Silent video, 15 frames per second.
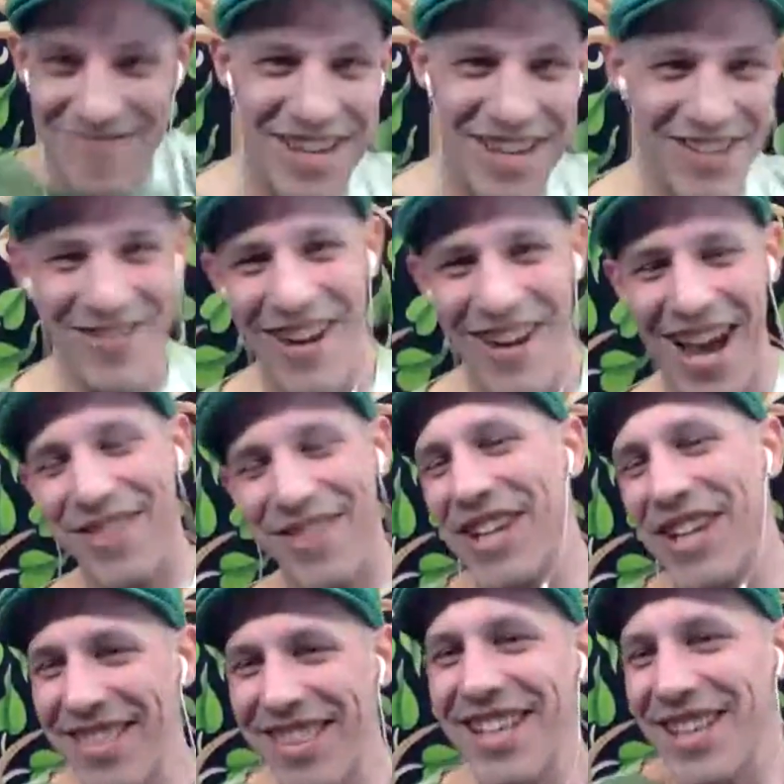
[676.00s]
me riled. But
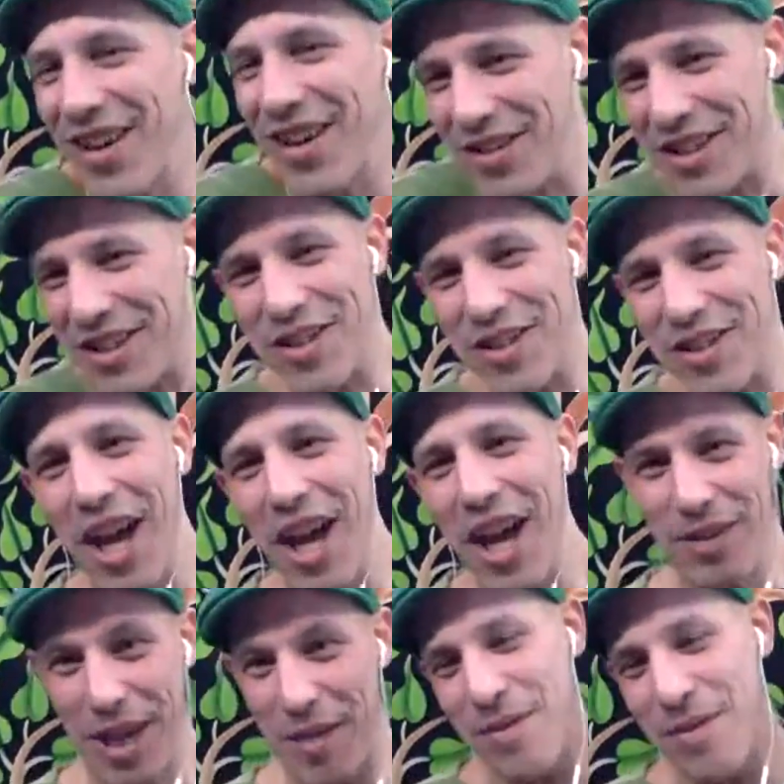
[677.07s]
I think that was his
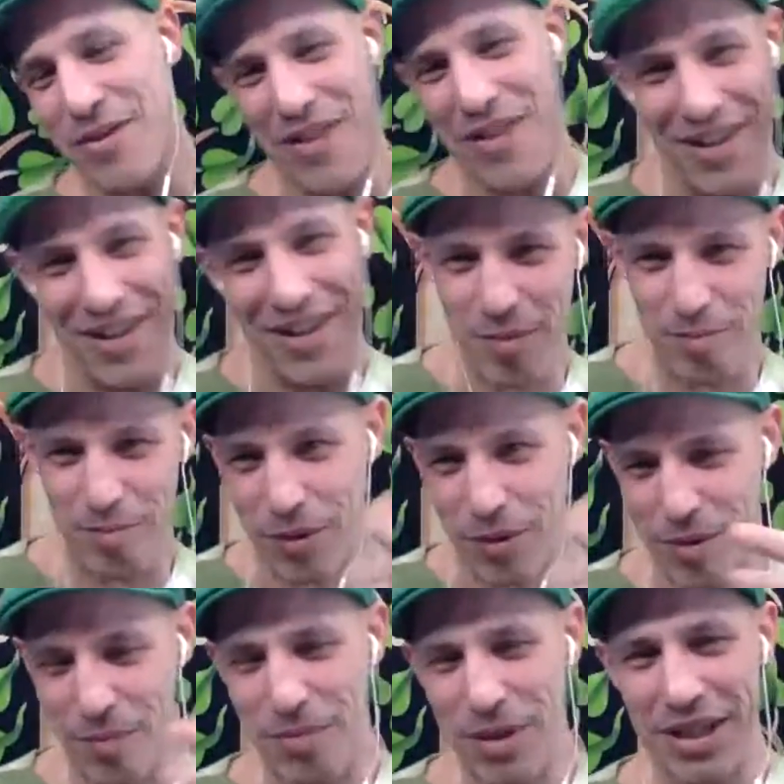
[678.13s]
job. Get me riled up, poke
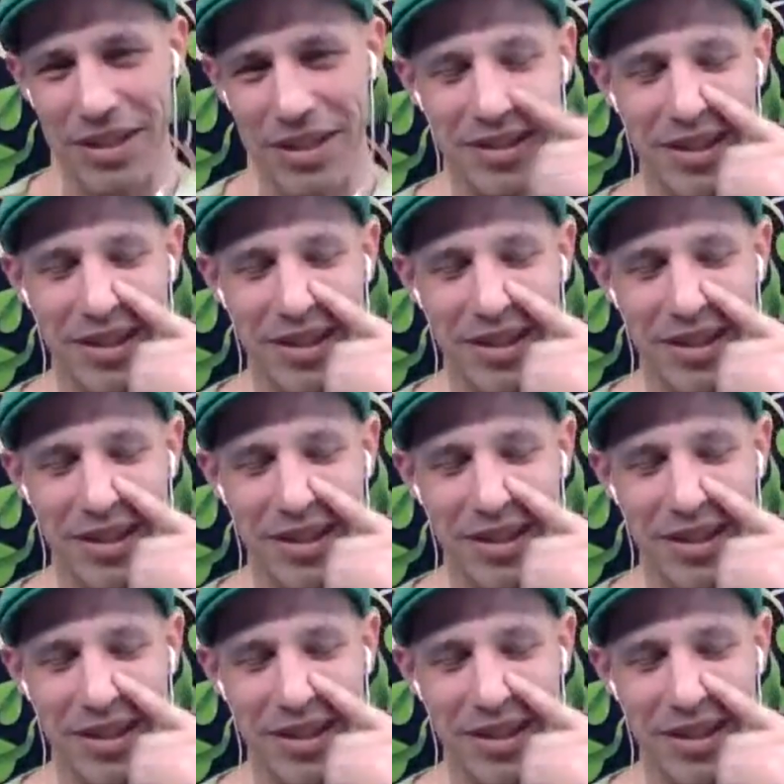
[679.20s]
the beast.